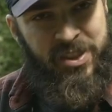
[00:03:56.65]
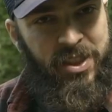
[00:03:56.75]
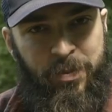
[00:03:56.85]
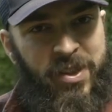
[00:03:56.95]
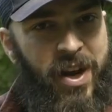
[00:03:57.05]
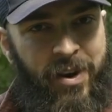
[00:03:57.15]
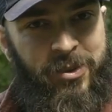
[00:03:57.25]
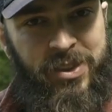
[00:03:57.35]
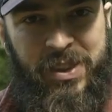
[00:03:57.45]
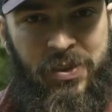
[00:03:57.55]
a little bit hard
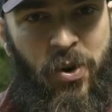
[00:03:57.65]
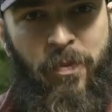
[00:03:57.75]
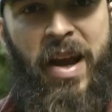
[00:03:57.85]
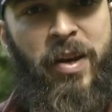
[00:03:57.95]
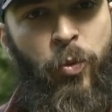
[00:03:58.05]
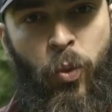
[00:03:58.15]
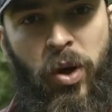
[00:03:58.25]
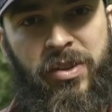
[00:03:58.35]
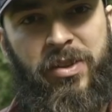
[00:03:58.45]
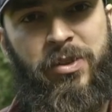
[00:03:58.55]
to determine
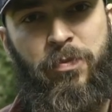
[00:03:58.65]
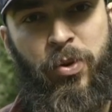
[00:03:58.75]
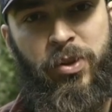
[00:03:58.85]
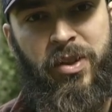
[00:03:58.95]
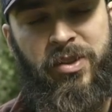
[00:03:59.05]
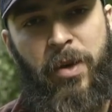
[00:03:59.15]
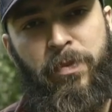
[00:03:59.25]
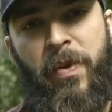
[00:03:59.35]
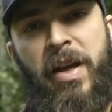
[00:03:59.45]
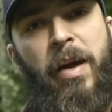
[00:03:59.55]
what to put on top,
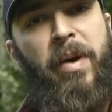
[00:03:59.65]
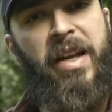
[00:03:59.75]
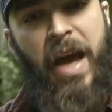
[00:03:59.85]
but